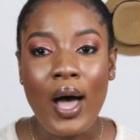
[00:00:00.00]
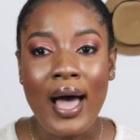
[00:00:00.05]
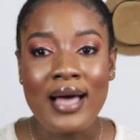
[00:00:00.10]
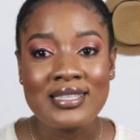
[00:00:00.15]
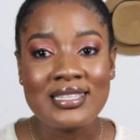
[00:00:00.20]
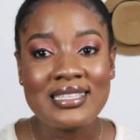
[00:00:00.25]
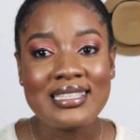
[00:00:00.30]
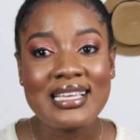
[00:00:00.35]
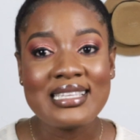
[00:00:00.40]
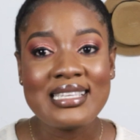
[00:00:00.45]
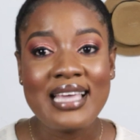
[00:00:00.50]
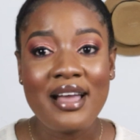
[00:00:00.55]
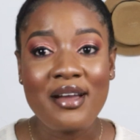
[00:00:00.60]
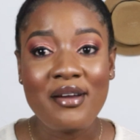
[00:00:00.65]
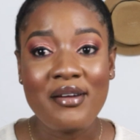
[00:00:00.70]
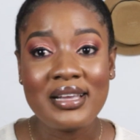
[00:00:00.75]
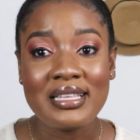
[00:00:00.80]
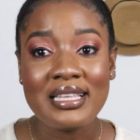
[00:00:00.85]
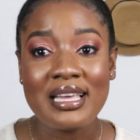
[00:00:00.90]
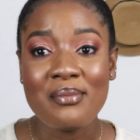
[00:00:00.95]
As soon as I
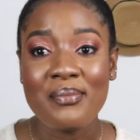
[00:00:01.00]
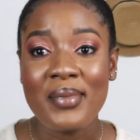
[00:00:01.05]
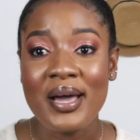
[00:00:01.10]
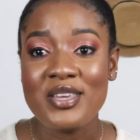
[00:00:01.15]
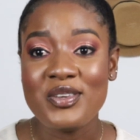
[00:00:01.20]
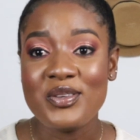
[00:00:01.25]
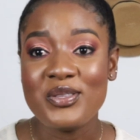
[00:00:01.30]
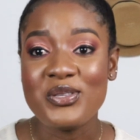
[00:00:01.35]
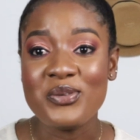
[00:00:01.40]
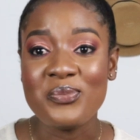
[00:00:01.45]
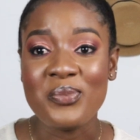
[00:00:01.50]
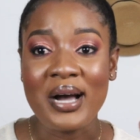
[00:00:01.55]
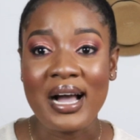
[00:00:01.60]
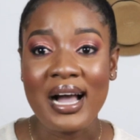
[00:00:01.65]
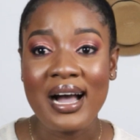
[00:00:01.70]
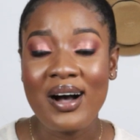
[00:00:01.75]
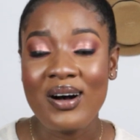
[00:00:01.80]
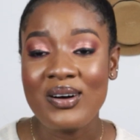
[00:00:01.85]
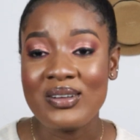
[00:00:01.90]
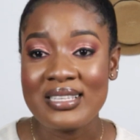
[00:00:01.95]
created my YouTube
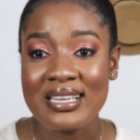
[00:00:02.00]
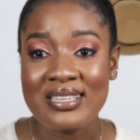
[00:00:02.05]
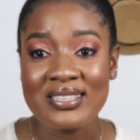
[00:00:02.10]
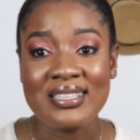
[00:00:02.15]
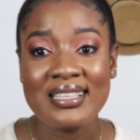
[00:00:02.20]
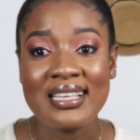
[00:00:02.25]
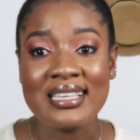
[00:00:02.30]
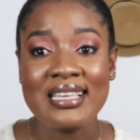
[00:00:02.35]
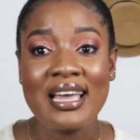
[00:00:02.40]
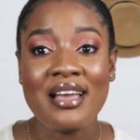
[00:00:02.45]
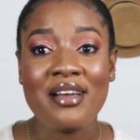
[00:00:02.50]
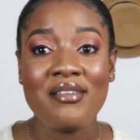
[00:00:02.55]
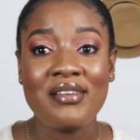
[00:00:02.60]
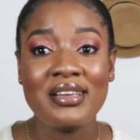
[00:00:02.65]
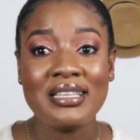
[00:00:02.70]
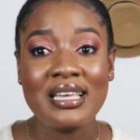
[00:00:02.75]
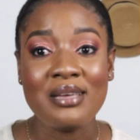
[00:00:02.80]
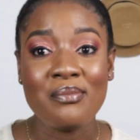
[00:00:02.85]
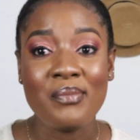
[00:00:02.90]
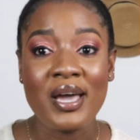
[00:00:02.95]
account, as soon as I
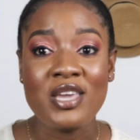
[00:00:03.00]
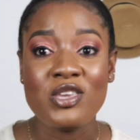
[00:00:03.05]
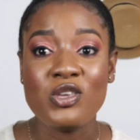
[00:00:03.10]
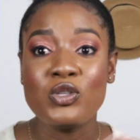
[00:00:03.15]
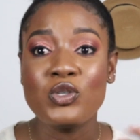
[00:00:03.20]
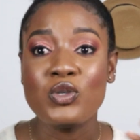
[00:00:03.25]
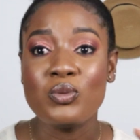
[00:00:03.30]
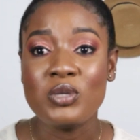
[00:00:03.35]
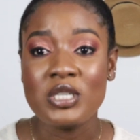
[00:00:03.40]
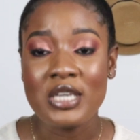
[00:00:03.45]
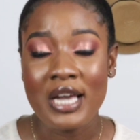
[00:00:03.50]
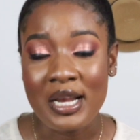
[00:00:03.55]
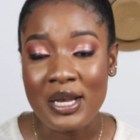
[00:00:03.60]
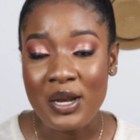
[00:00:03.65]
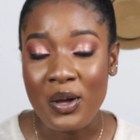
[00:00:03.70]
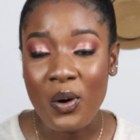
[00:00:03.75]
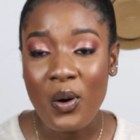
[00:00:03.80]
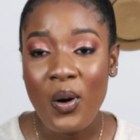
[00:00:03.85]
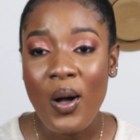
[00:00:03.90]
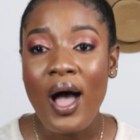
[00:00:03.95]
created my YouTube
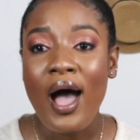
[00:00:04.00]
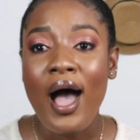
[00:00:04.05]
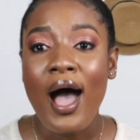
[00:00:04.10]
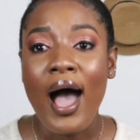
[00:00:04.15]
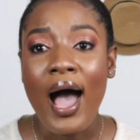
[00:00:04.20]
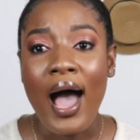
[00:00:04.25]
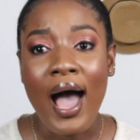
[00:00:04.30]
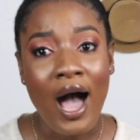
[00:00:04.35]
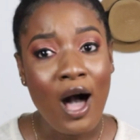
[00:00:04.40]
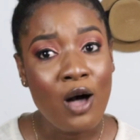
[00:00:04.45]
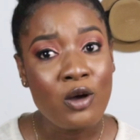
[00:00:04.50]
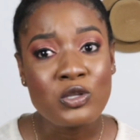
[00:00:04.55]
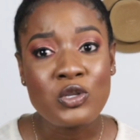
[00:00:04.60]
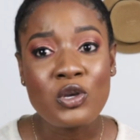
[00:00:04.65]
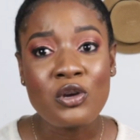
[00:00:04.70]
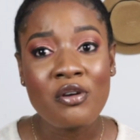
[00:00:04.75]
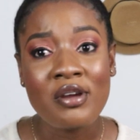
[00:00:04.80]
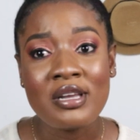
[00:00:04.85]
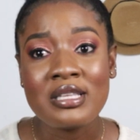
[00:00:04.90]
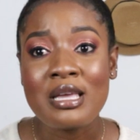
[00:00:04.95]
channel, I
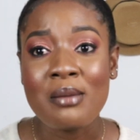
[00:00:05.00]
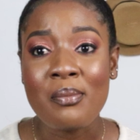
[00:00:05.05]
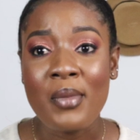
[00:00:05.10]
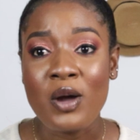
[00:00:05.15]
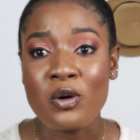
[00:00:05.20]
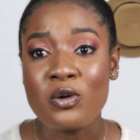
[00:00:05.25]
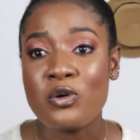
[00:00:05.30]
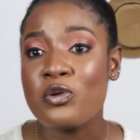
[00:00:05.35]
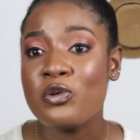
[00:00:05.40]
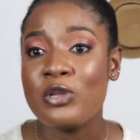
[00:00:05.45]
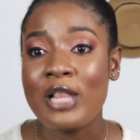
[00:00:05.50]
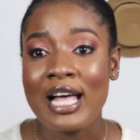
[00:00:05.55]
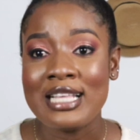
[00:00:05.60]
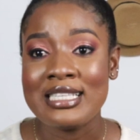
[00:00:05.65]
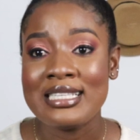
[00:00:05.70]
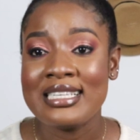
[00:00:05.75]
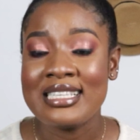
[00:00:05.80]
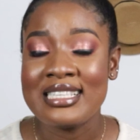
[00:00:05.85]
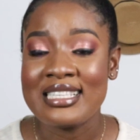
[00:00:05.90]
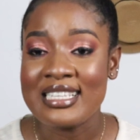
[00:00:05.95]
also created my Google
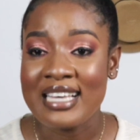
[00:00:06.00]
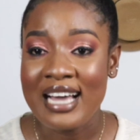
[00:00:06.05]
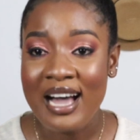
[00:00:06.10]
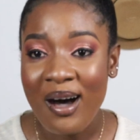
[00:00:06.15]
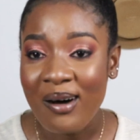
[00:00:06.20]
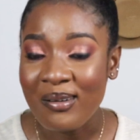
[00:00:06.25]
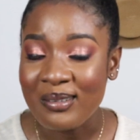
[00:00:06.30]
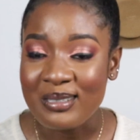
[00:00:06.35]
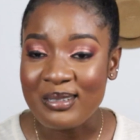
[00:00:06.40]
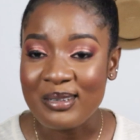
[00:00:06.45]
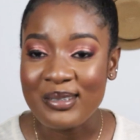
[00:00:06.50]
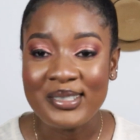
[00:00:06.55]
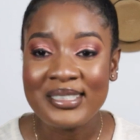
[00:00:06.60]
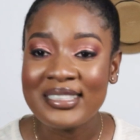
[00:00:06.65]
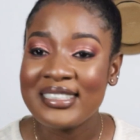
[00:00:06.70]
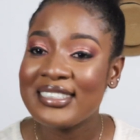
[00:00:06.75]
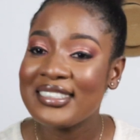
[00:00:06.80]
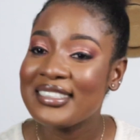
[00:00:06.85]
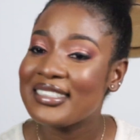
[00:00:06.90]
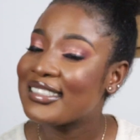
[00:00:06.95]
AdSense account
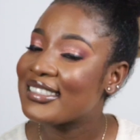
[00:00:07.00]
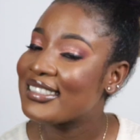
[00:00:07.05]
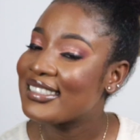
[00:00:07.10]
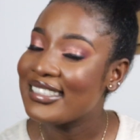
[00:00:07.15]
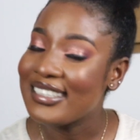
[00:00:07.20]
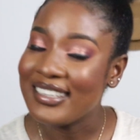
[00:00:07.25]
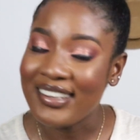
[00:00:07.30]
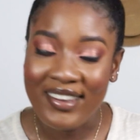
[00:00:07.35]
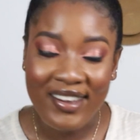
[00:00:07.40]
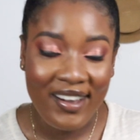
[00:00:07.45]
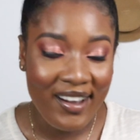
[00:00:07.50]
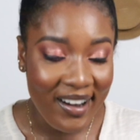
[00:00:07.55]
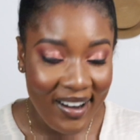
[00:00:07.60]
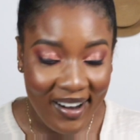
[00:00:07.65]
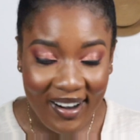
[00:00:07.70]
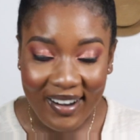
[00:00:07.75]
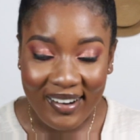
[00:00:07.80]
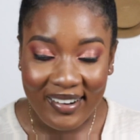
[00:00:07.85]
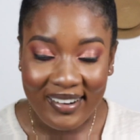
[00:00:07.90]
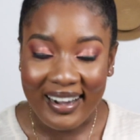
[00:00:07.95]
because,
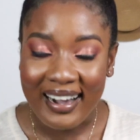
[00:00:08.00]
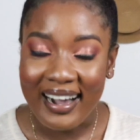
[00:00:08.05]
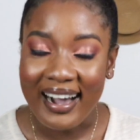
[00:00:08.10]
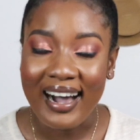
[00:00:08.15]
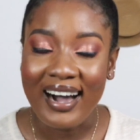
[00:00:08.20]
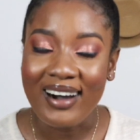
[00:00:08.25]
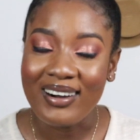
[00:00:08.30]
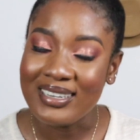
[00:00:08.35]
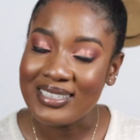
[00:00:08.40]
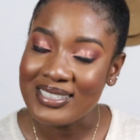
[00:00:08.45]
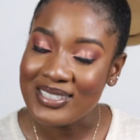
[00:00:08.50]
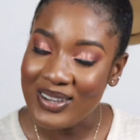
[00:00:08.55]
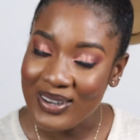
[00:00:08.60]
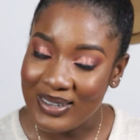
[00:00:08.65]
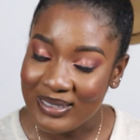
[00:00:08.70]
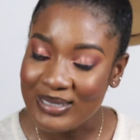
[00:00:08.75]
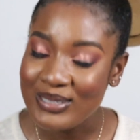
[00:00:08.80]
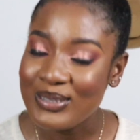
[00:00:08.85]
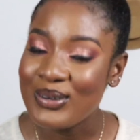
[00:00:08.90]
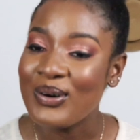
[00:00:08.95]
girl, I was
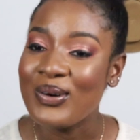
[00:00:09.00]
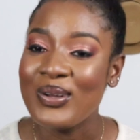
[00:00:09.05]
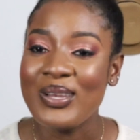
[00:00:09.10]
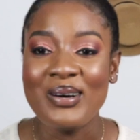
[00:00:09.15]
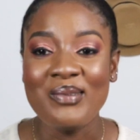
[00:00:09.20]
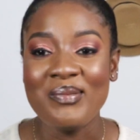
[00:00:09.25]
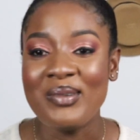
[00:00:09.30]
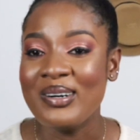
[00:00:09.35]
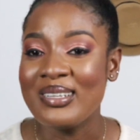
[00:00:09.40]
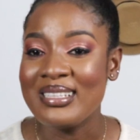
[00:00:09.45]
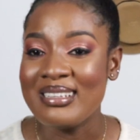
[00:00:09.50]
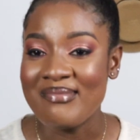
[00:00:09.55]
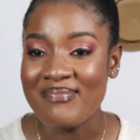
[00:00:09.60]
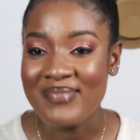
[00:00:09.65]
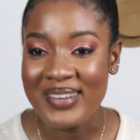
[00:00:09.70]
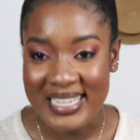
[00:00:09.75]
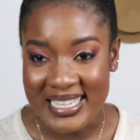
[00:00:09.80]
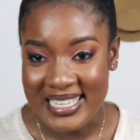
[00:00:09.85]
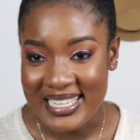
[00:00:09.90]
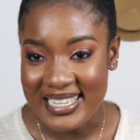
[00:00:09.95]
also all about the
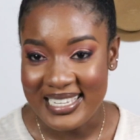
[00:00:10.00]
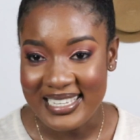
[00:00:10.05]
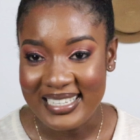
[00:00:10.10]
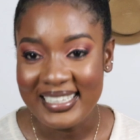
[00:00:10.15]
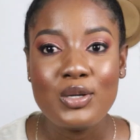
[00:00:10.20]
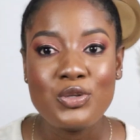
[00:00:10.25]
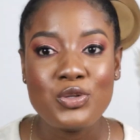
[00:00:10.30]
money.